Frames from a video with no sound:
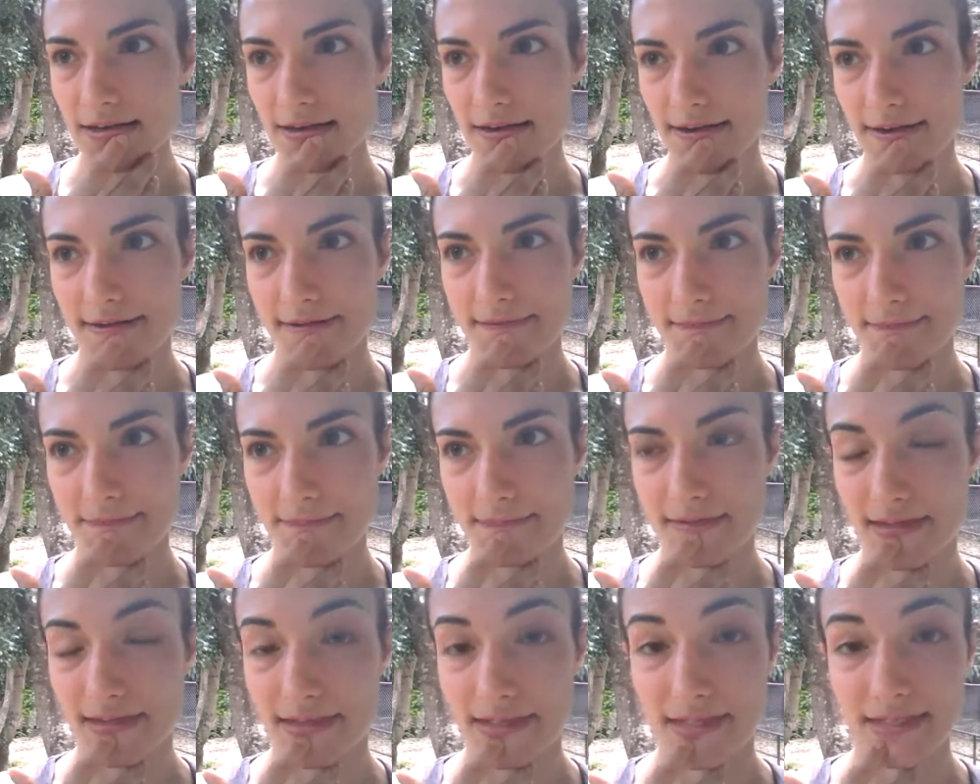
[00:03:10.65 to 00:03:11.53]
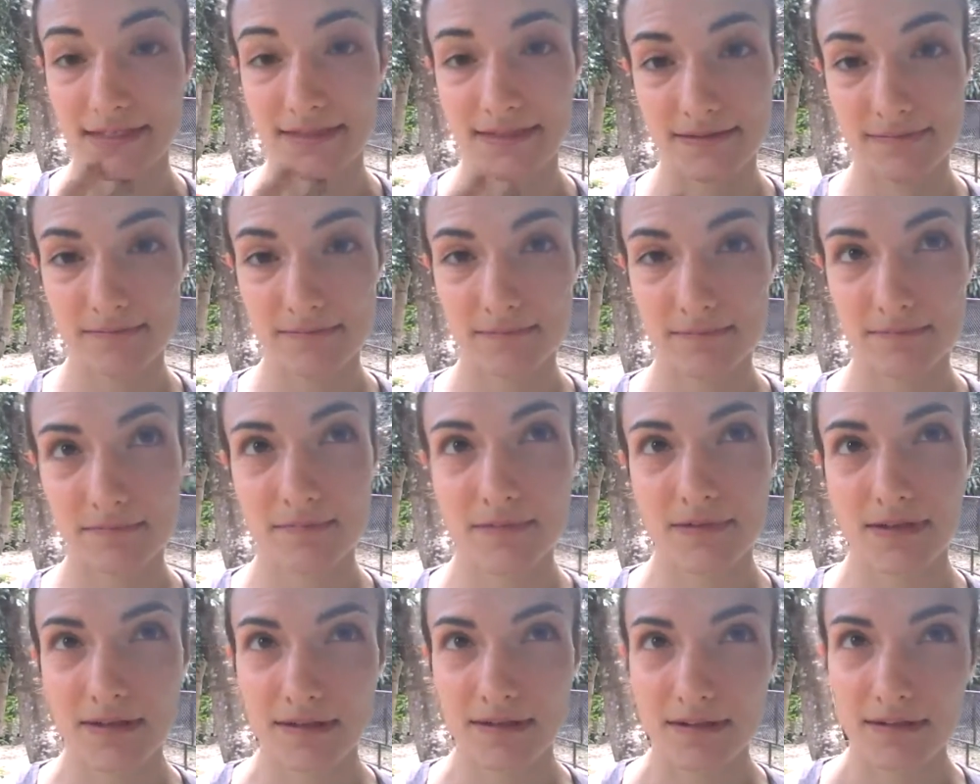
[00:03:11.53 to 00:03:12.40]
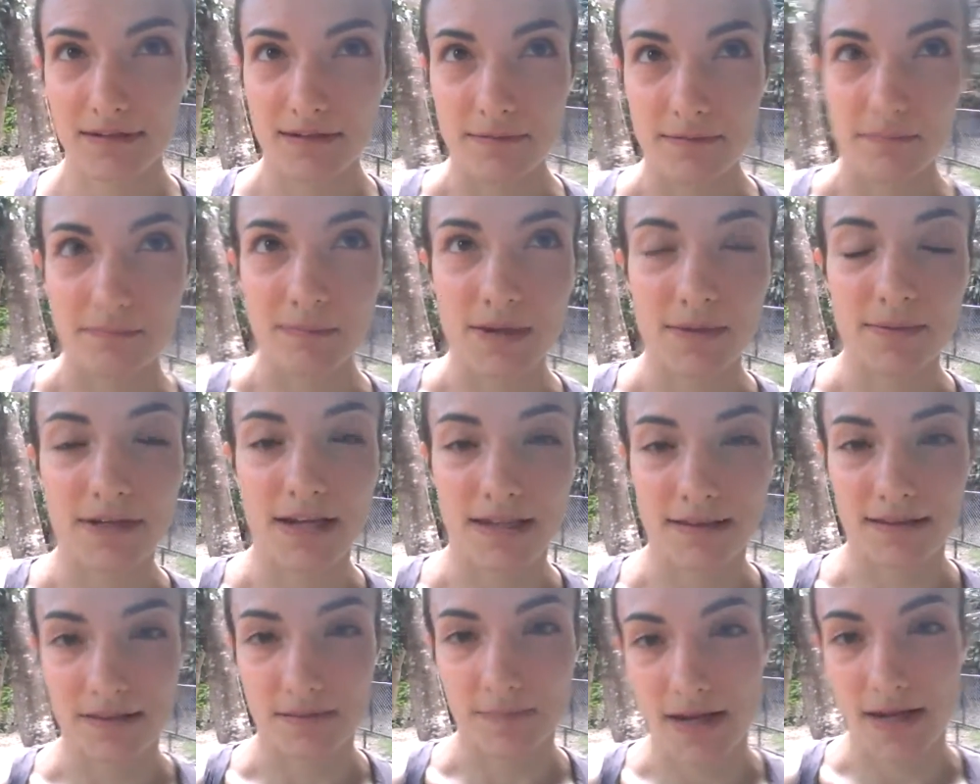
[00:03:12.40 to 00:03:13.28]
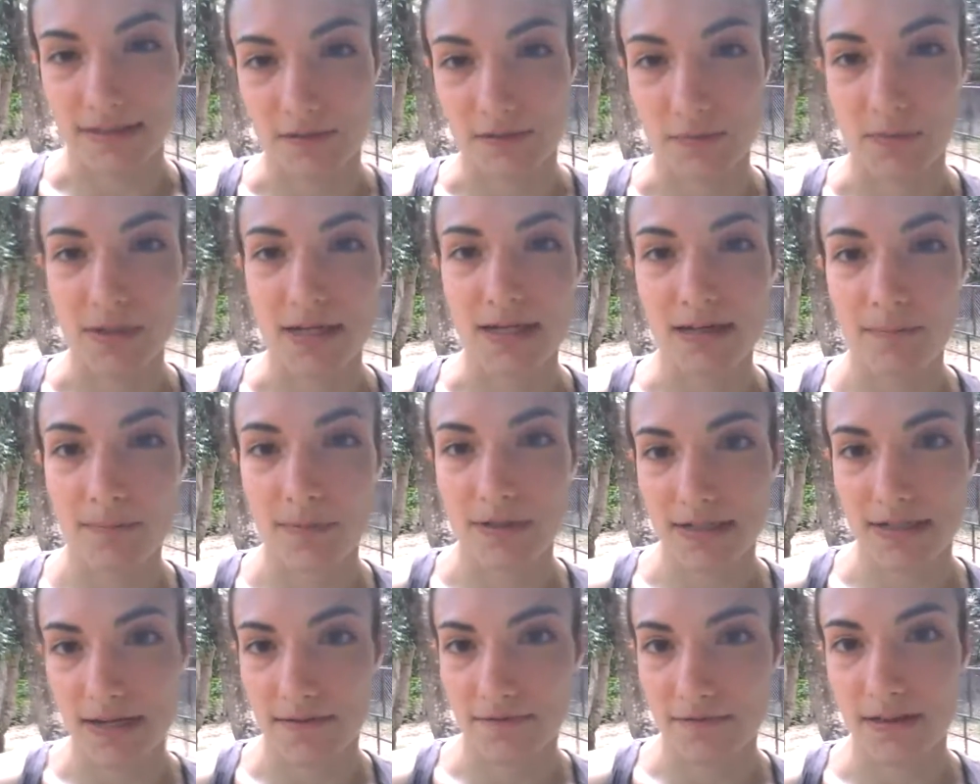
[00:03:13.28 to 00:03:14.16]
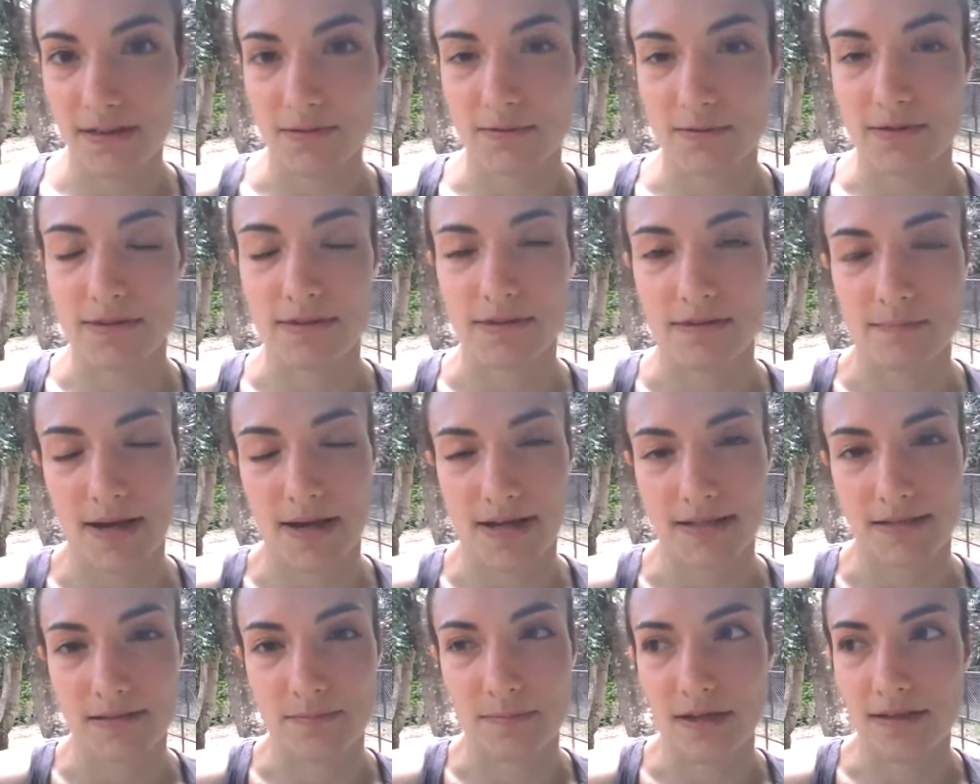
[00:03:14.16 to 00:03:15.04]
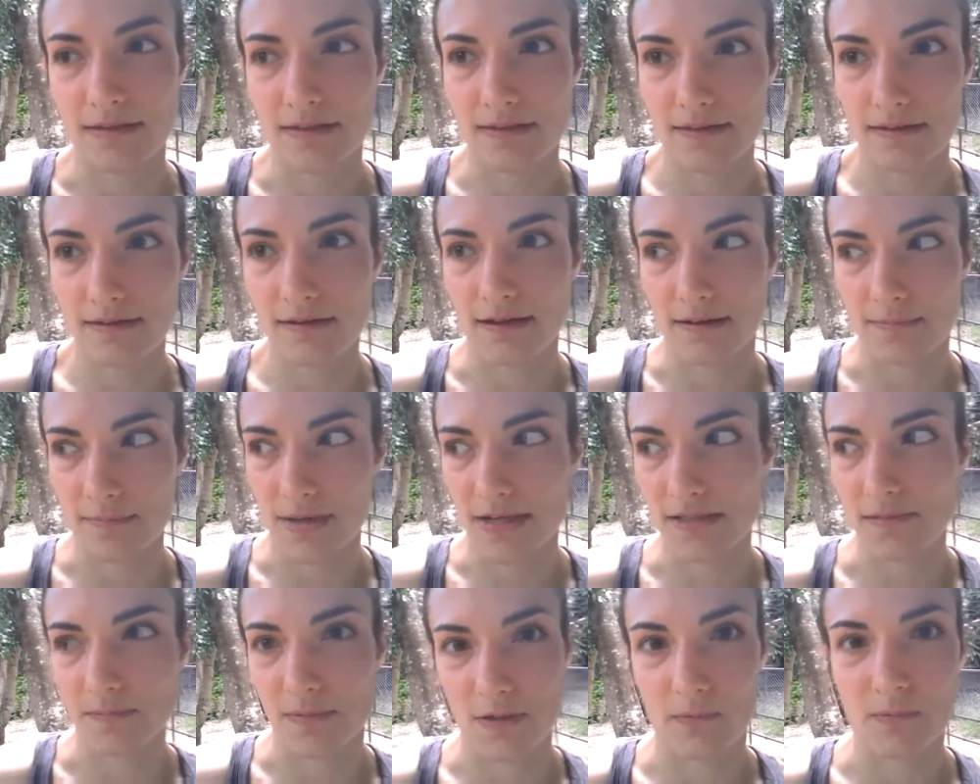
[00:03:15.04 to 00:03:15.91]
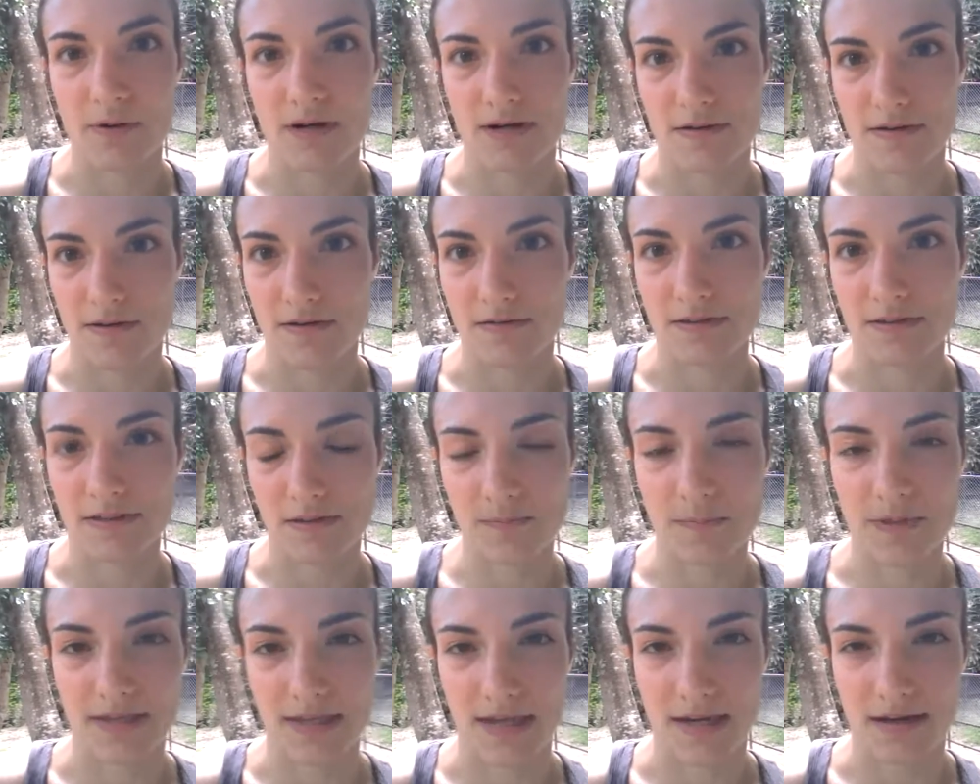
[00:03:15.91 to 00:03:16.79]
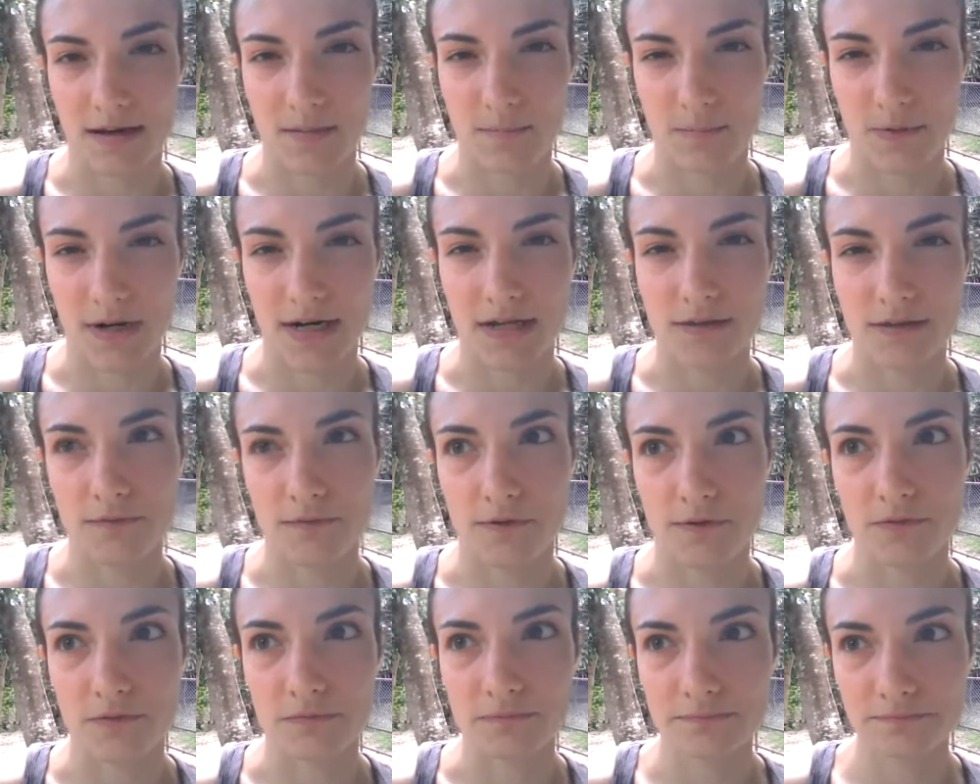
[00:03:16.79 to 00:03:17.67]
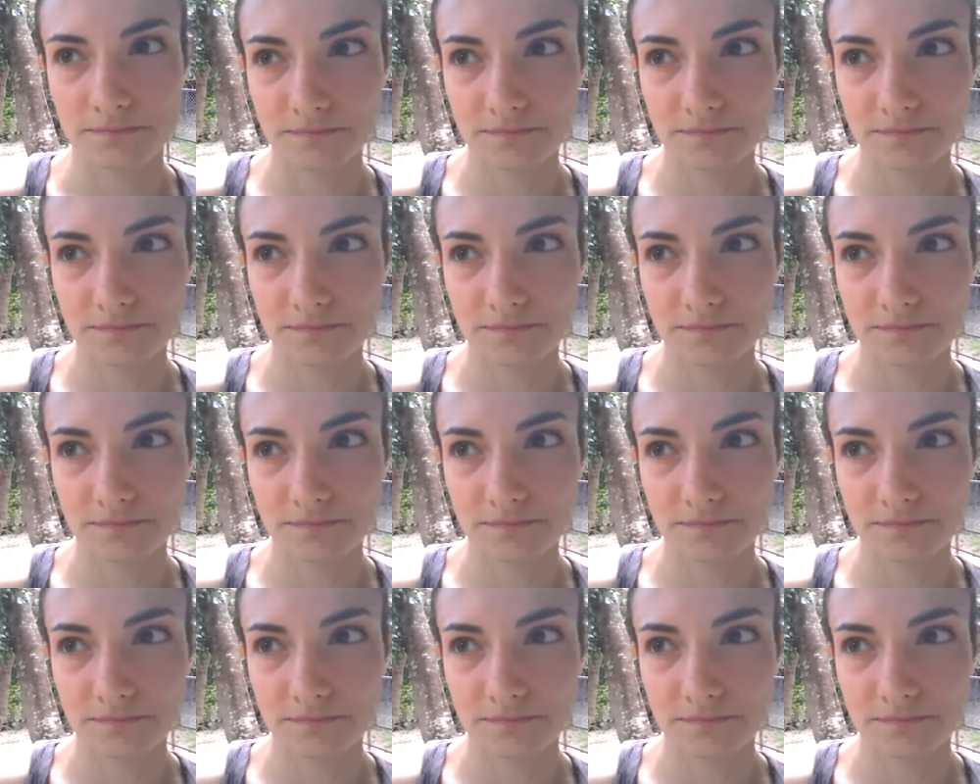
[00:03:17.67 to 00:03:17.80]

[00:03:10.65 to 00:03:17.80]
And this, maybe not this past week, but definitely within the past month, has been one of those. It's been like a breakthrough.